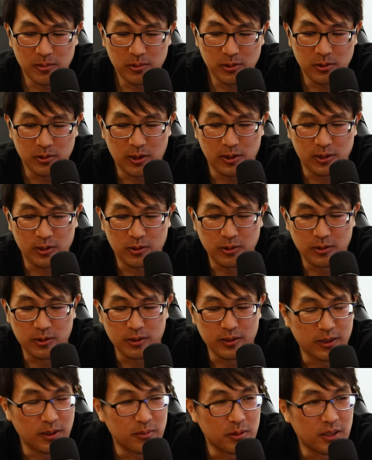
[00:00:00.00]
it comes to
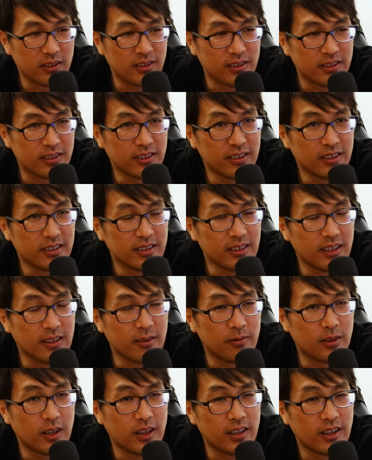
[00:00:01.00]
Costco, I mean,
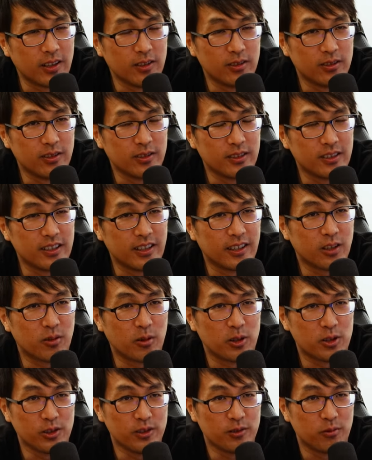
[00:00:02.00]
if they can, the other
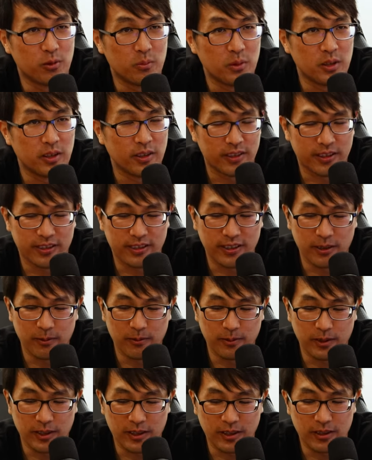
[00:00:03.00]
question would be then,
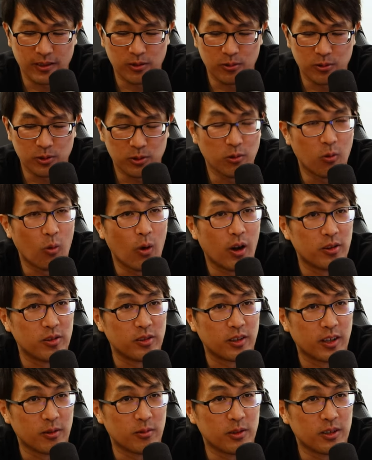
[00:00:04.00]
if they can do it so well
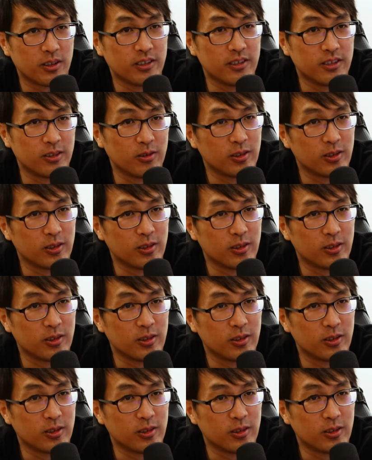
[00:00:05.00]
in Taiwan,